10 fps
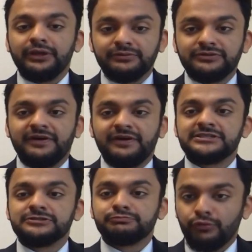putting out
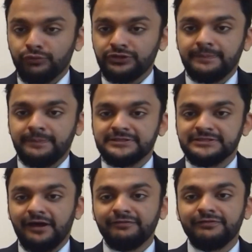devices,
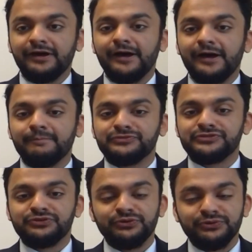prototyping stuff.
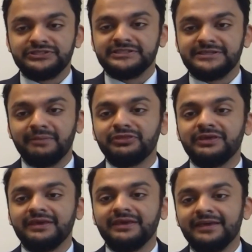So you'll see
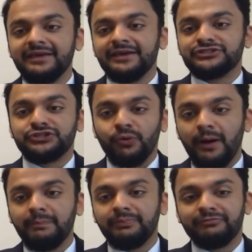something show
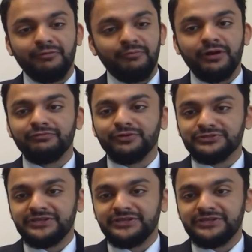up from one of those